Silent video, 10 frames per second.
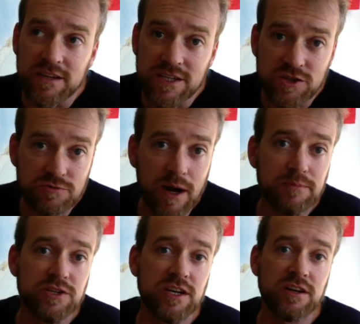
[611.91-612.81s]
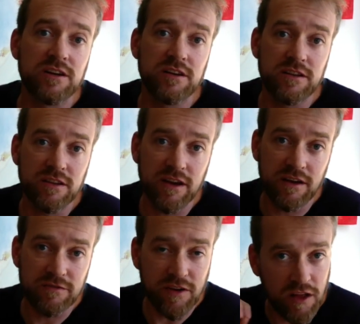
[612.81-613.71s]
disruption
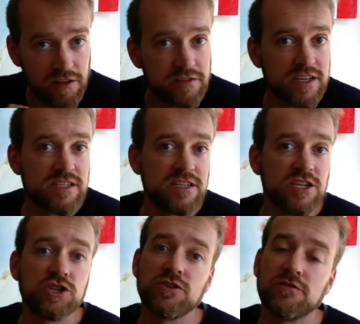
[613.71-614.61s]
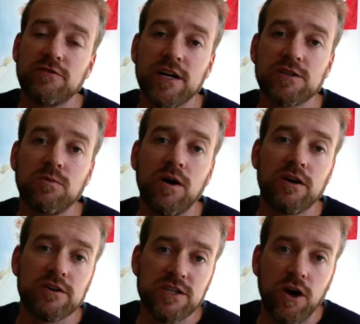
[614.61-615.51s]
of all of this additional fresh
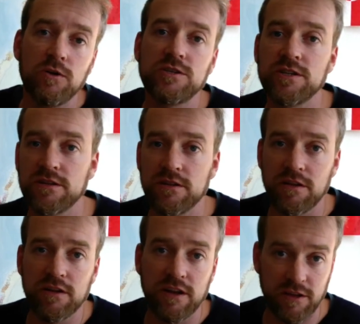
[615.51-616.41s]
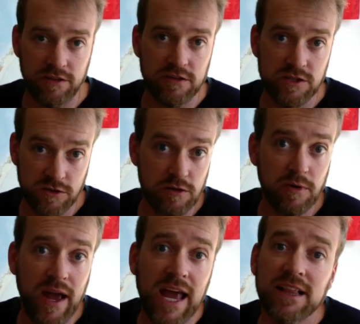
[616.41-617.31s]
water to ocean
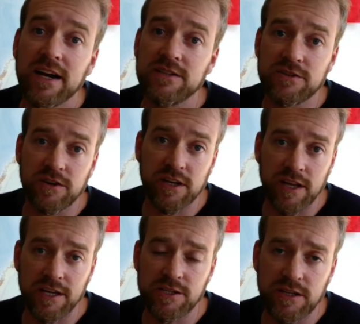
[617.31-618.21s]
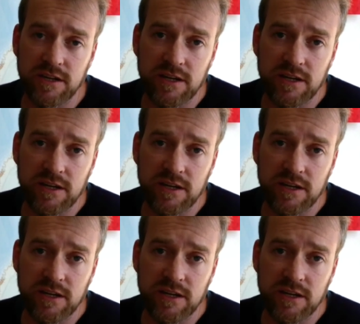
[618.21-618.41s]
thermohaline circulation.